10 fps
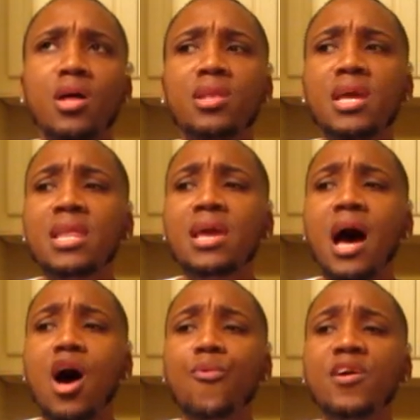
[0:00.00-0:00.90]
Nene
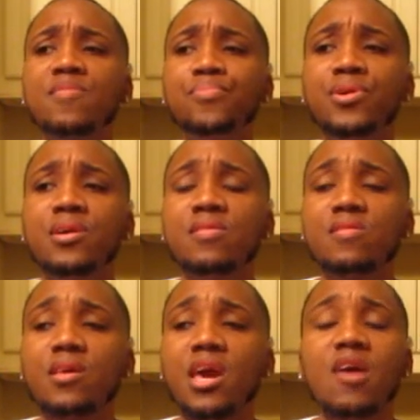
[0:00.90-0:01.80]
always
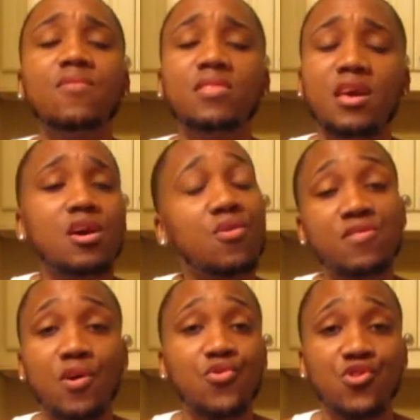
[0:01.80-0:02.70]
puts everything
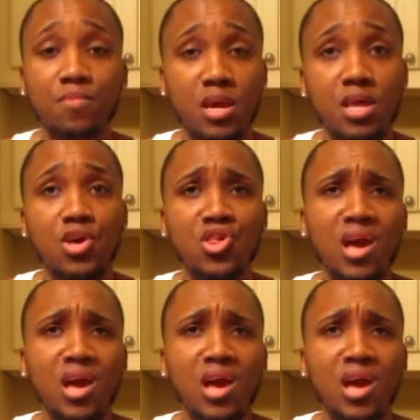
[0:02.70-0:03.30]
on social media.